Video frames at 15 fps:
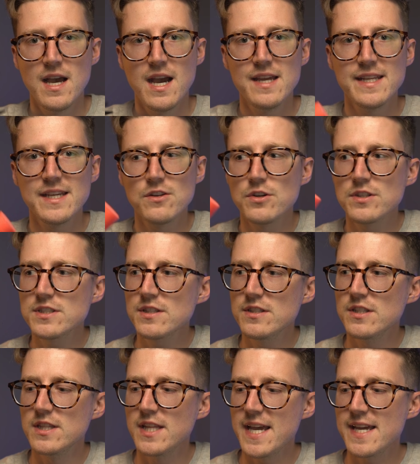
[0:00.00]
And then onto
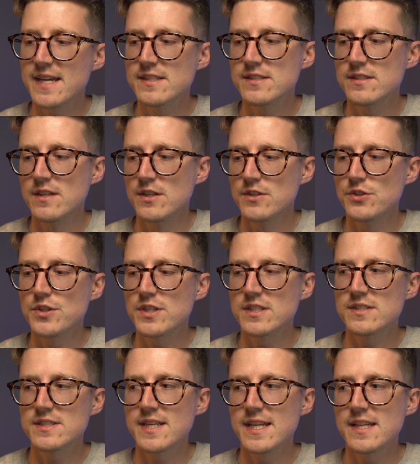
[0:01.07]
the legs, you
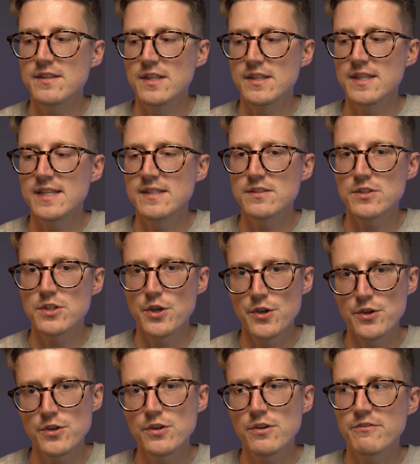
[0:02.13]
can see that these
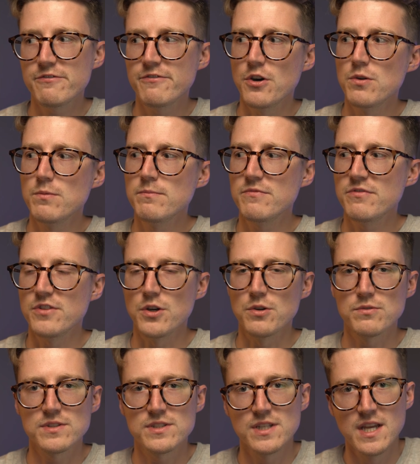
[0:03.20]
two foam
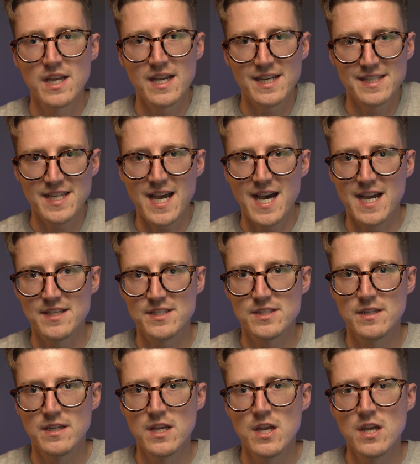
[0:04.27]
floats attach.
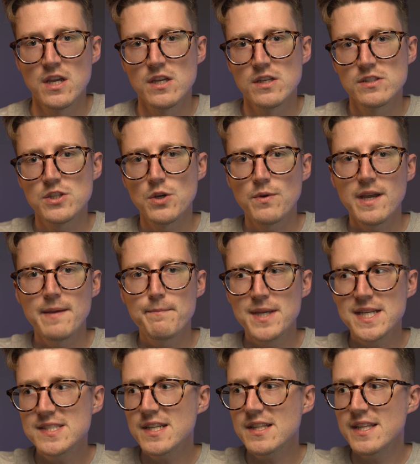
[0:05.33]
So it
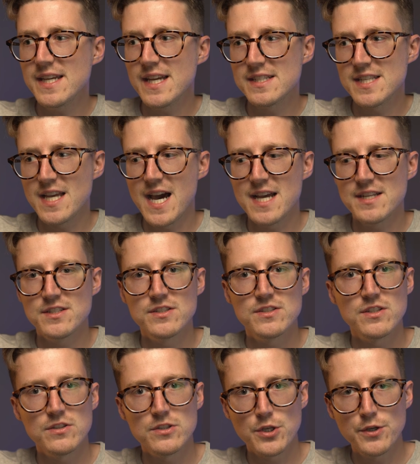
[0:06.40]
basically
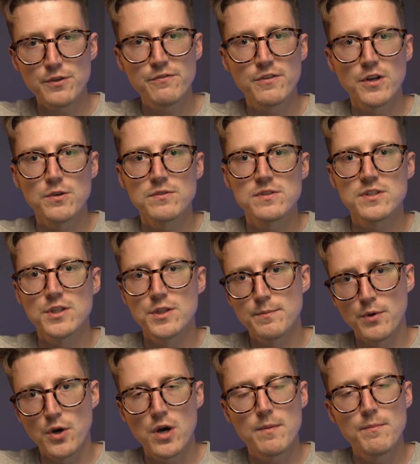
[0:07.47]
attaches two floats to the
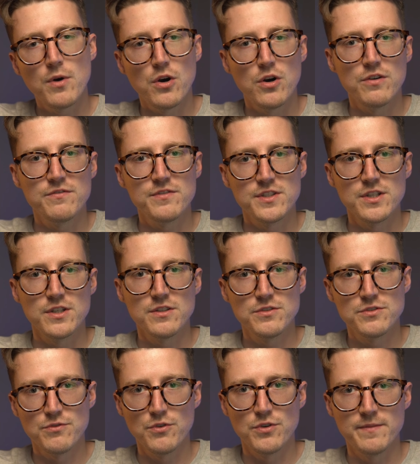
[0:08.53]
bottom of your
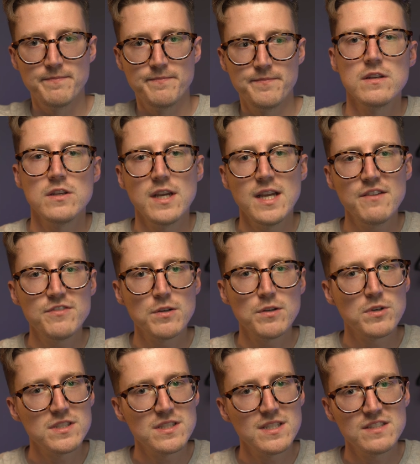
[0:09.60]
drone. Now, if you're
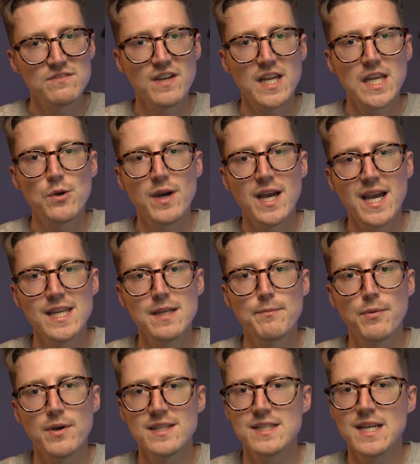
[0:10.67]
watching this video at any
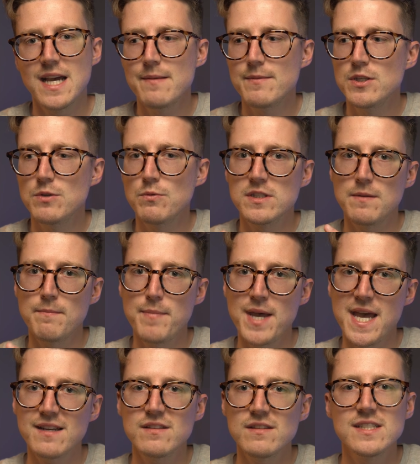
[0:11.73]
point in time and you want to
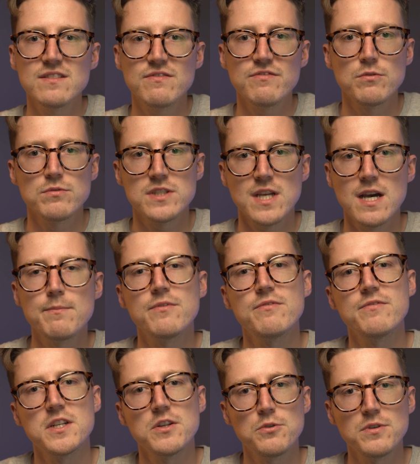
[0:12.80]
pick these floats up
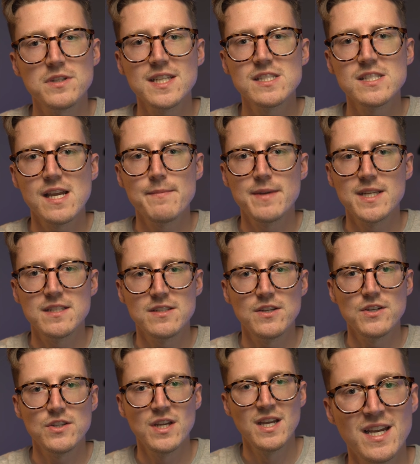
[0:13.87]
for your own DJI Mini 2,